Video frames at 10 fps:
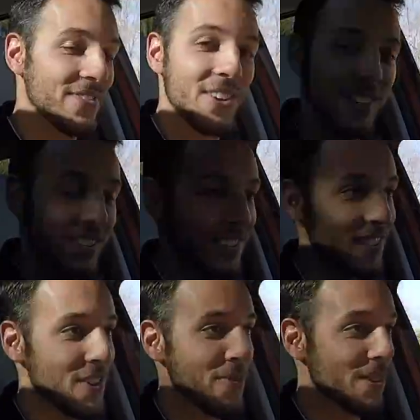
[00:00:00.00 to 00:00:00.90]
fun in the
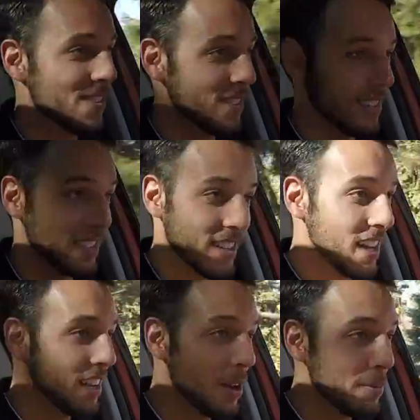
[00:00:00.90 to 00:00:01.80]
snow, whether there's
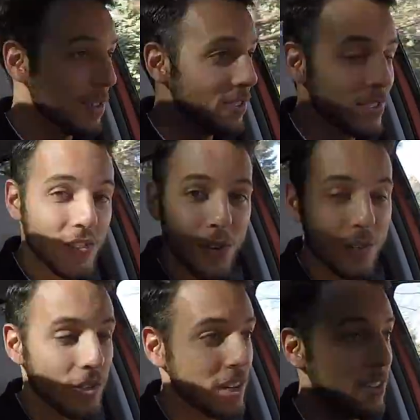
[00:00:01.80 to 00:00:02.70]
a couple inches of snow
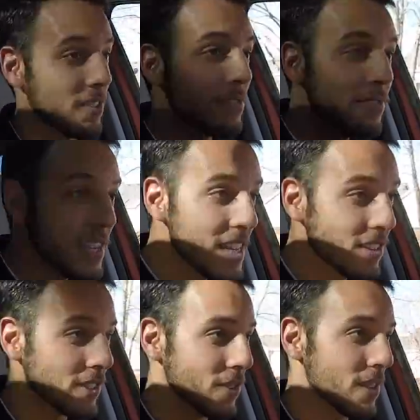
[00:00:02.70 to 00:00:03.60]
on the ground or feet
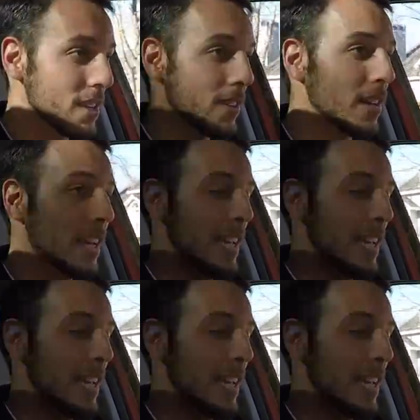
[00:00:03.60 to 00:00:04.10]
on the ground.